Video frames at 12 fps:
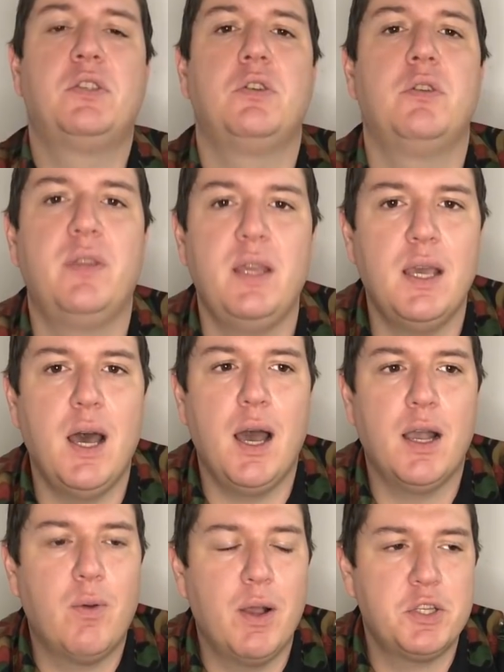answered the
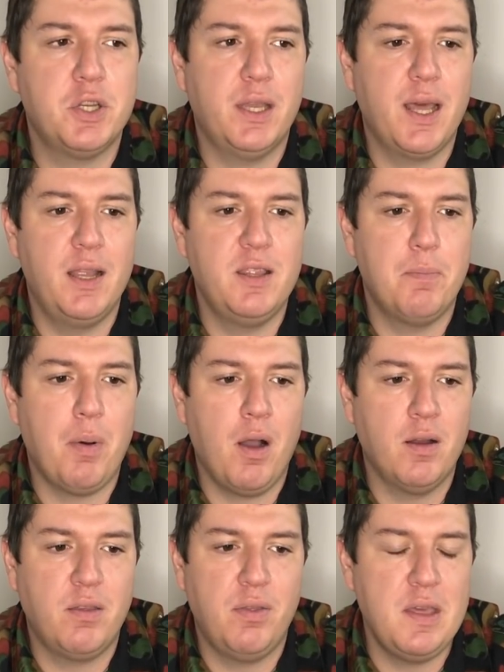uh, question and kind of
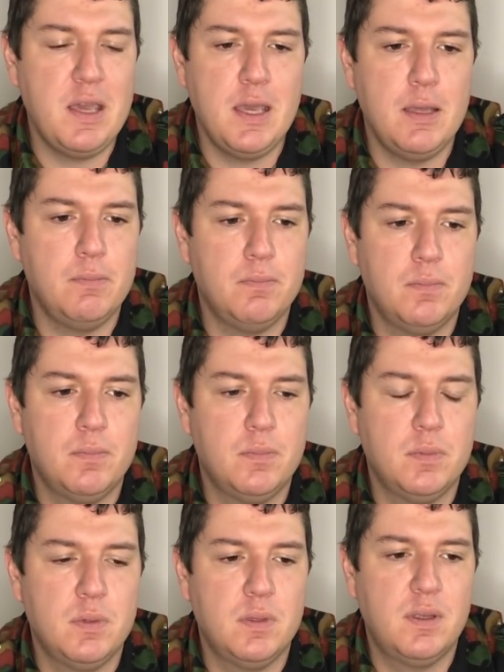debunked the
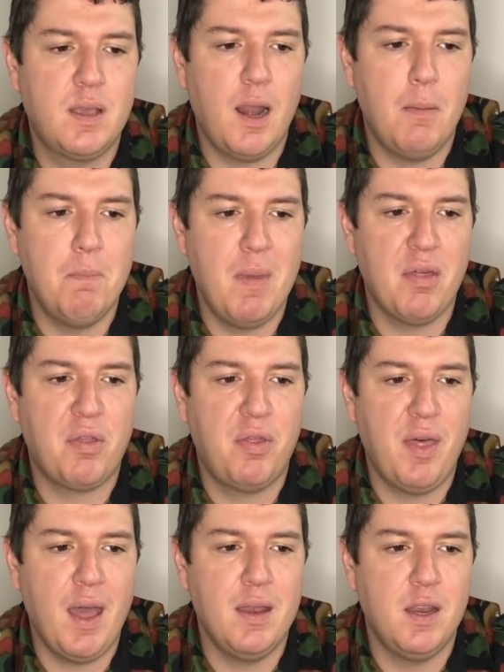kind of
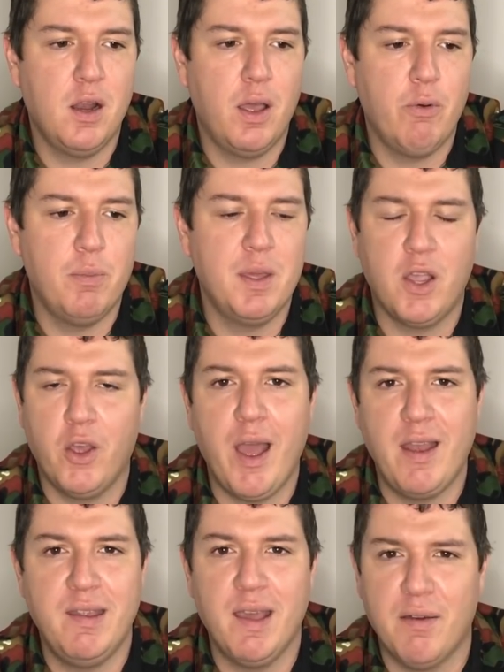myth that, you know, it would be a good
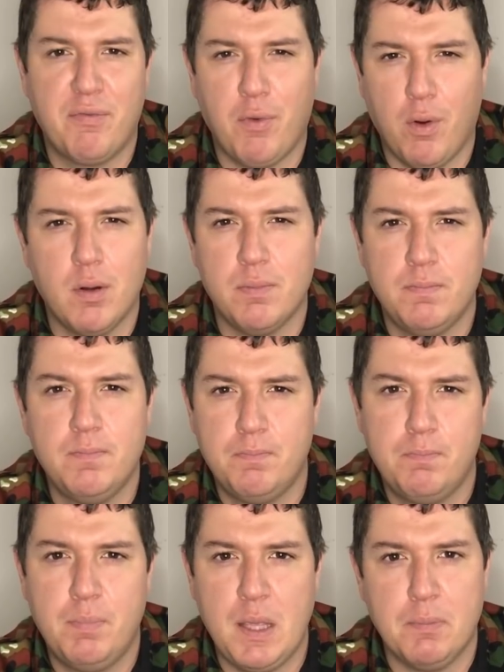idea for
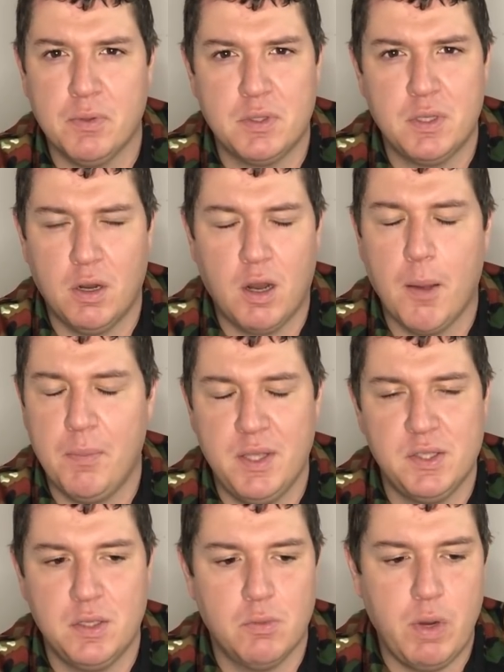people to, or
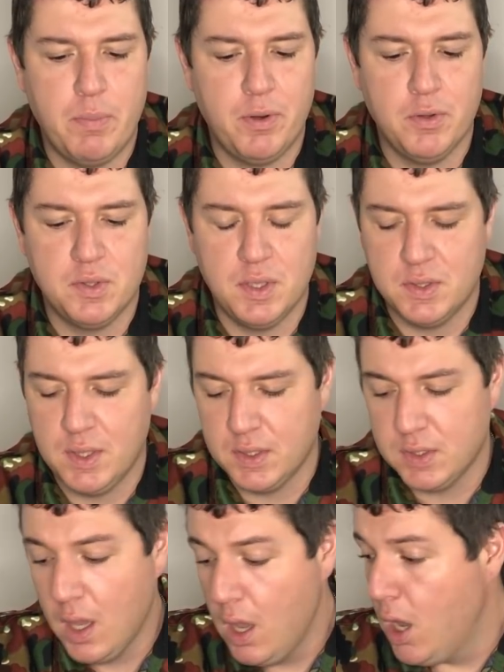companies to reproduce these
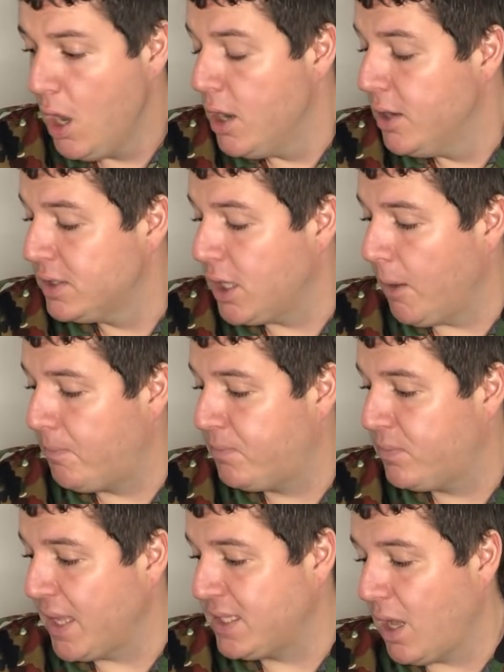things. So
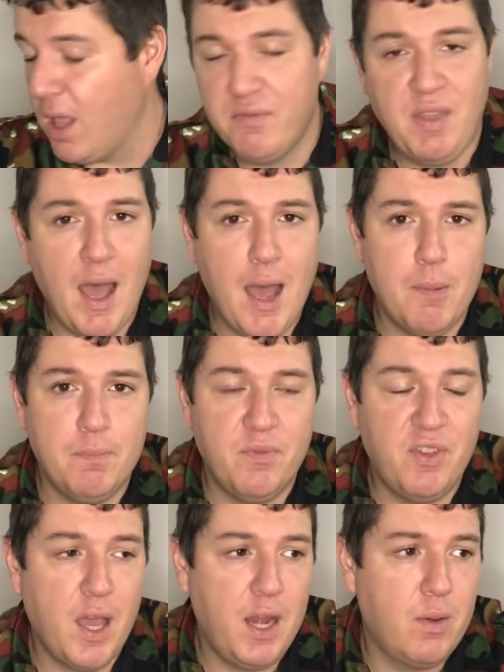that's all I've got.
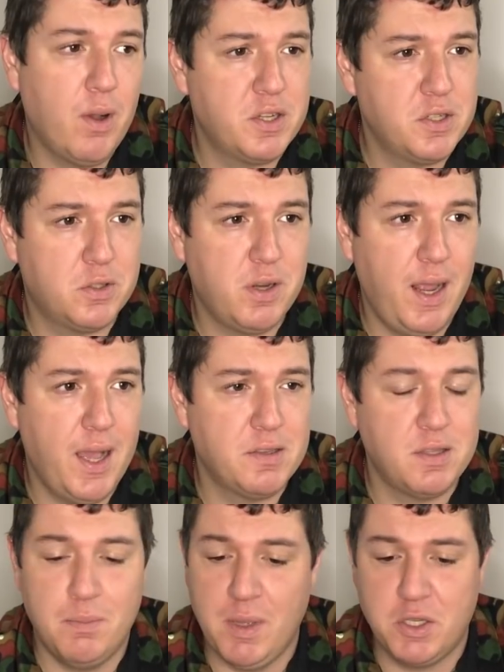If you got any questions, I'll try to
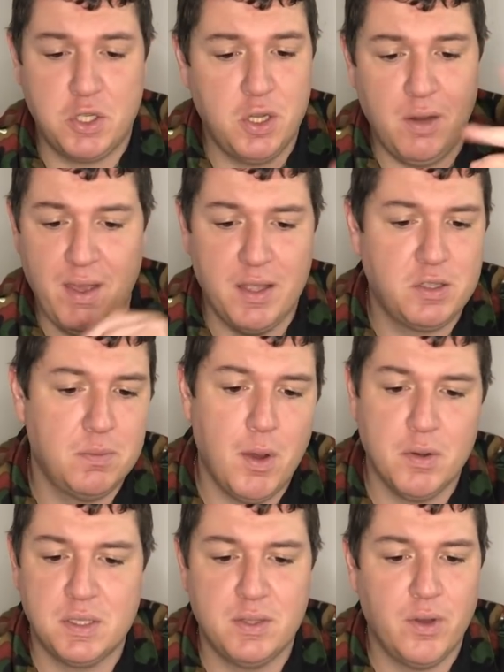answer them, but should have answered
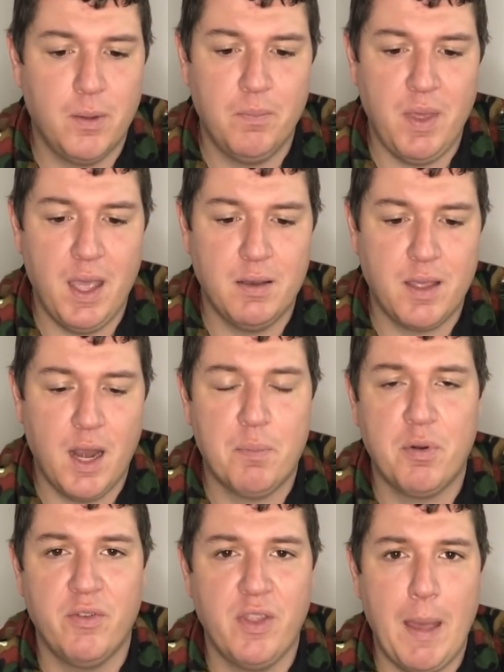most of them and kind
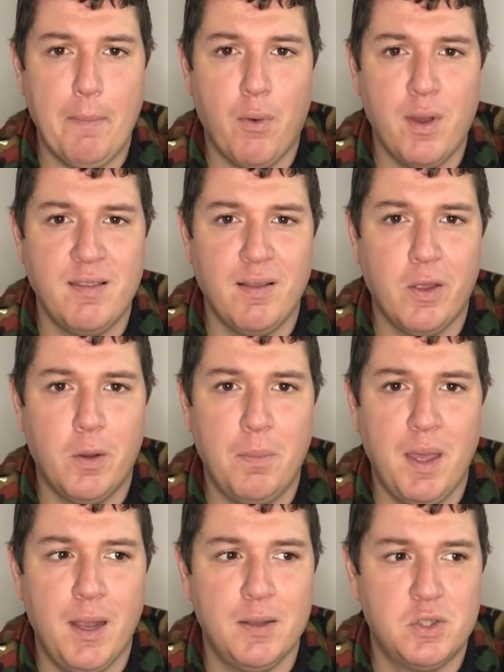of proven that point a little
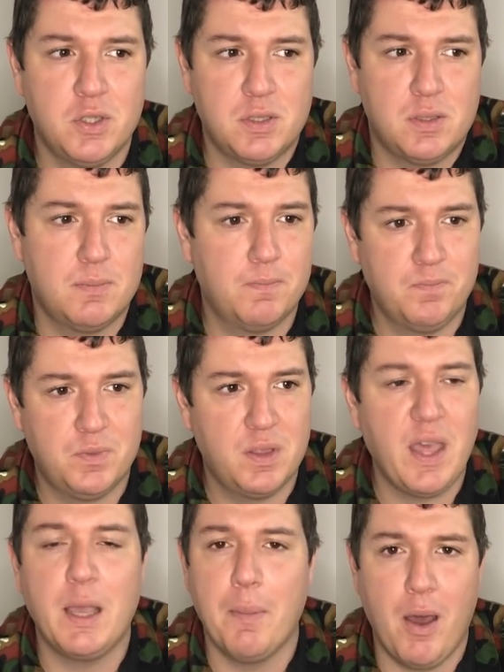bit. Just
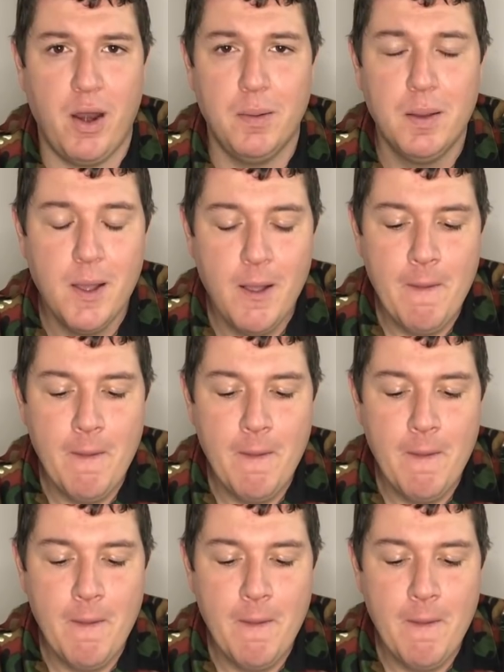think about it.